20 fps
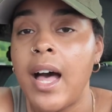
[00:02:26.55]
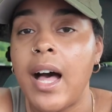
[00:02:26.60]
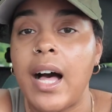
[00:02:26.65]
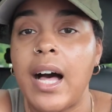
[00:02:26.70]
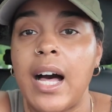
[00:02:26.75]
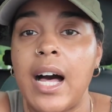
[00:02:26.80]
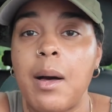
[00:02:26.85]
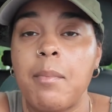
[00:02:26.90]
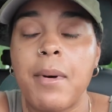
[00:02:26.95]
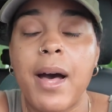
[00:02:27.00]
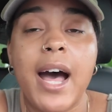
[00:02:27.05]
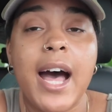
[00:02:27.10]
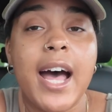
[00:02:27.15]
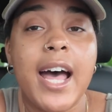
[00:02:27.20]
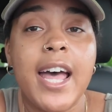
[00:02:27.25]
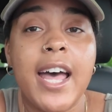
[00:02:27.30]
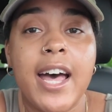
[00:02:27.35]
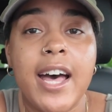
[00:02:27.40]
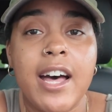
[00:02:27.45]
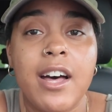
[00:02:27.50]
I
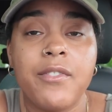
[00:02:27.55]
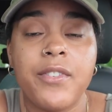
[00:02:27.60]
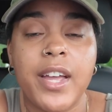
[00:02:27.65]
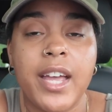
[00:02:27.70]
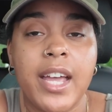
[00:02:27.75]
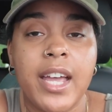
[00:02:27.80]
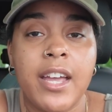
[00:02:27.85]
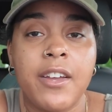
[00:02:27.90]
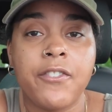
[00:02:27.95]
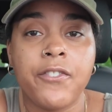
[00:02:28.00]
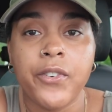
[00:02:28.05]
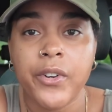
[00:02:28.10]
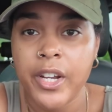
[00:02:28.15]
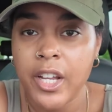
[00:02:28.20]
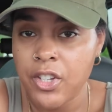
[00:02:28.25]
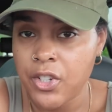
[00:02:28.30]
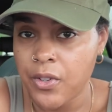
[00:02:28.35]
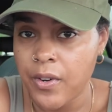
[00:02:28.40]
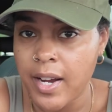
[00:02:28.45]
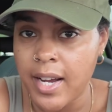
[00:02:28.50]
have a free
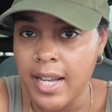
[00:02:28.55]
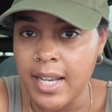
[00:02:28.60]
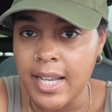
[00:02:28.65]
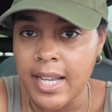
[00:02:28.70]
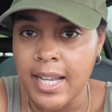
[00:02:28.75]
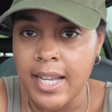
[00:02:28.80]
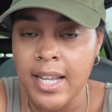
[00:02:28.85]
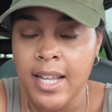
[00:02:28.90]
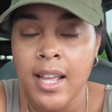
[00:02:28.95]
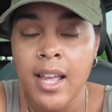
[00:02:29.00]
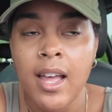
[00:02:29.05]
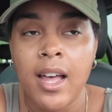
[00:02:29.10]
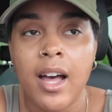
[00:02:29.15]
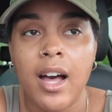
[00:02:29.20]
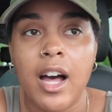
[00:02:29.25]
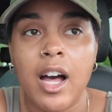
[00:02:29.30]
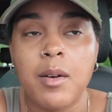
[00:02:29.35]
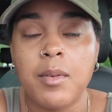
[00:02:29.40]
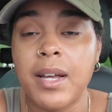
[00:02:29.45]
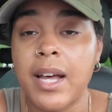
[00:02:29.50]
training
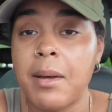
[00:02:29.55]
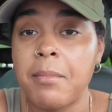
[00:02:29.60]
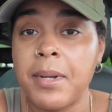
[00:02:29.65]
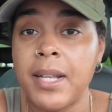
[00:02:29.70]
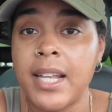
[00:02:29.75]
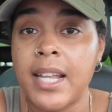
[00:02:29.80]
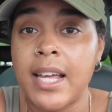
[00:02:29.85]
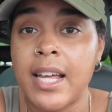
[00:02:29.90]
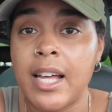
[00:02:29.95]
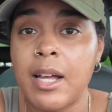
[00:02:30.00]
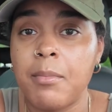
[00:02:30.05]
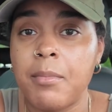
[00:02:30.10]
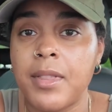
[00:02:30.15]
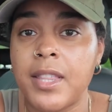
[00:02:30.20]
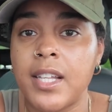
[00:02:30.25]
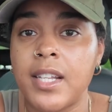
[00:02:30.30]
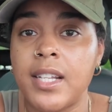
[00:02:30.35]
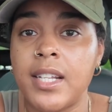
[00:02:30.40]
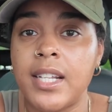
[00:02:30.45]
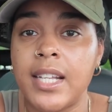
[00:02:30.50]
coming up.
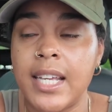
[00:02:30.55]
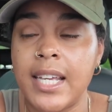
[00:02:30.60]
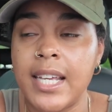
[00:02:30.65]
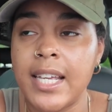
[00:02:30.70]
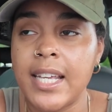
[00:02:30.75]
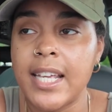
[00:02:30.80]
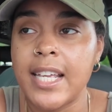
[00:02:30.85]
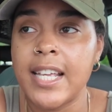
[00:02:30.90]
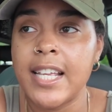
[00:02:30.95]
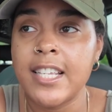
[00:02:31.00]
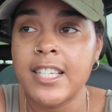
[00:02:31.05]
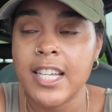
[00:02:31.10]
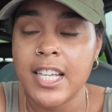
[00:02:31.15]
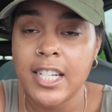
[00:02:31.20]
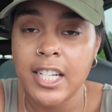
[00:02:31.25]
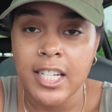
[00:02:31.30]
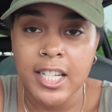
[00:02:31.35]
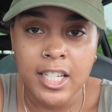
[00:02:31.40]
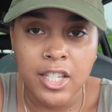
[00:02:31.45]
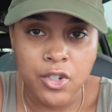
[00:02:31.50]
The link is in
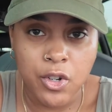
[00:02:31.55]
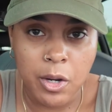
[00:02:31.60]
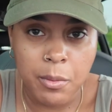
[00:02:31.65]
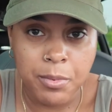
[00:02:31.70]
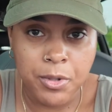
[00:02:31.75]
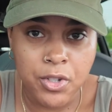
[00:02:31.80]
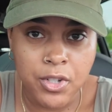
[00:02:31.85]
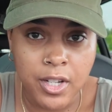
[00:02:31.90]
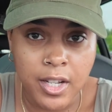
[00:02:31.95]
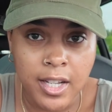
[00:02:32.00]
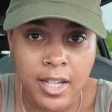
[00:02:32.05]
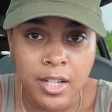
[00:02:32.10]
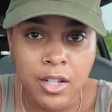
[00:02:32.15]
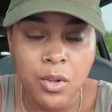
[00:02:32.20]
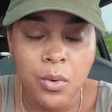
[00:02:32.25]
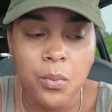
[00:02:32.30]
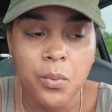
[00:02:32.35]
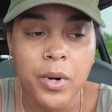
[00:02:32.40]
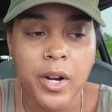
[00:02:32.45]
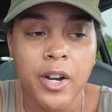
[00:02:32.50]
the description
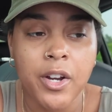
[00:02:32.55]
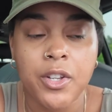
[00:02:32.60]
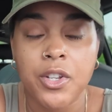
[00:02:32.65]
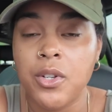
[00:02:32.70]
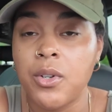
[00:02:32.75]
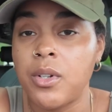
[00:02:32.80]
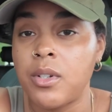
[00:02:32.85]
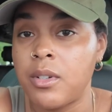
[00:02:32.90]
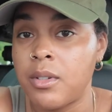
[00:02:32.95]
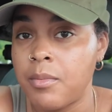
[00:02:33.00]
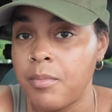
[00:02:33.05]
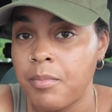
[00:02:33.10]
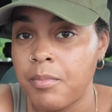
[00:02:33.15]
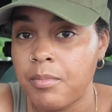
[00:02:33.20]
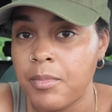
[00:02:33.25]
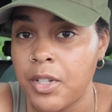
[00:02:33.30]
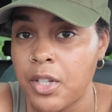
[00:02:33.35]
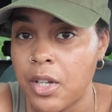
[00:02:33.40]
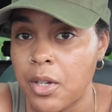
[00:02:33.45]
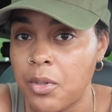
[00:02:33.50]
where you'll
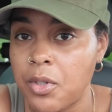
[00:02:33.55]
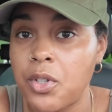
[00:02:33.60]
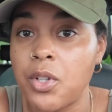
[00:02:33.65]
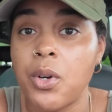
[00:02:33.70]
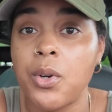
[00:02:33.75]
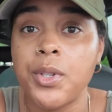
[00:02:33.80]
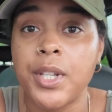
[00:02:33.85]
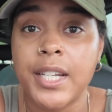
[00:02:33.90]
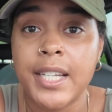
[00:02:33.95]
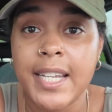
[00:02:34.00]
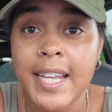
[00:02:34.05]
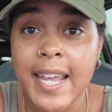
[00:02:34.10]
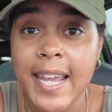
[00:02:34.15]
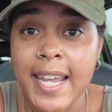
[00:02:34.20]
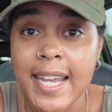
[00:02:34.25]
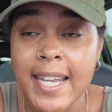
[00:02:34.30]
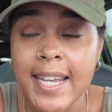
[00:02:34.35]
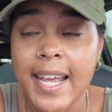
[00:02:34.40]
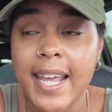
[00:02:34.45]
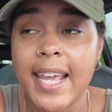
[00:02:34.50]
know the
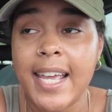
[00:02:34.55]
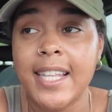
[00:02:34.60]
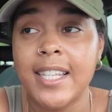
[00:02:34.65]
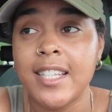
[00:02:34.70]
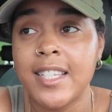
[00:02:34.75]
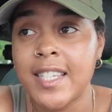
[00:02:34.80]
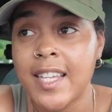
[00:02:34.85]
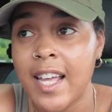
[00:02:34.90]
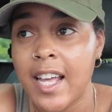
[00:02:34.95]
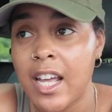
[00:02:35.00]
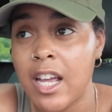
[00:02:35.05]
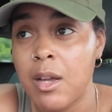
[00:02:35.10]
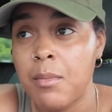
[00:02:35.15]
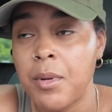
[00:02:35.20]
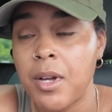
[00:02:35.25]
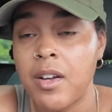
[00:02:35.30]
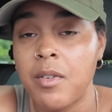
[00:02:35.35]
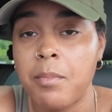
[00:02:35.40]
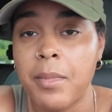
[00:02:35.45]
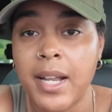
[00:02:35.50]
date and the time
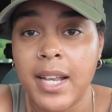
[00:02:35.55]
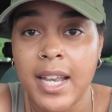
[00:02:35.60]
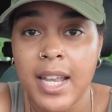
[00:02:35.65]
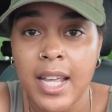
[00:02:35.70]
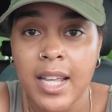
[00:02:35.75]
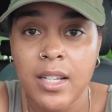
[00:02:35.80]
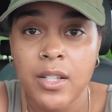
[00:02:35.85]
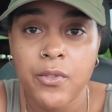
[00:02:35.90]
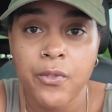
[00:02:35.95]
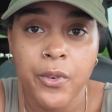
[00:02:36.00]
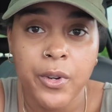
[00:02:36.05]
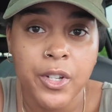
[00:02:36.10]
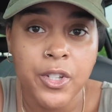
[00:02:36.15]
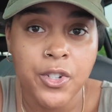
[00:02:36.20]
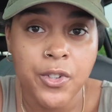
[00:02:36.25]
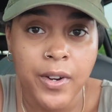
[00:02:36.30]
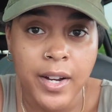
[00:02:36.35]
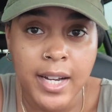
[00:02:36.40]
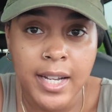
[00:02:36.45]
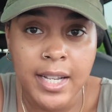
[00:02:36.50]
of my next free
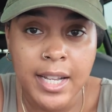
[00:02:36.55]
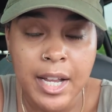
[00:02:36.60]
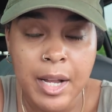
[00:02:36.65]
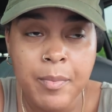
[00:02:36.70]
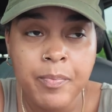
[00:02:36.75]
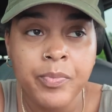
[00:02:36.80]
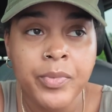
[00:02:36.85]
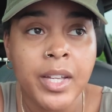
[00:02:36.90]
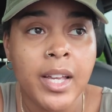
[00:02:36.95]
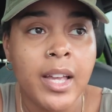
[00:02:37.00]
training.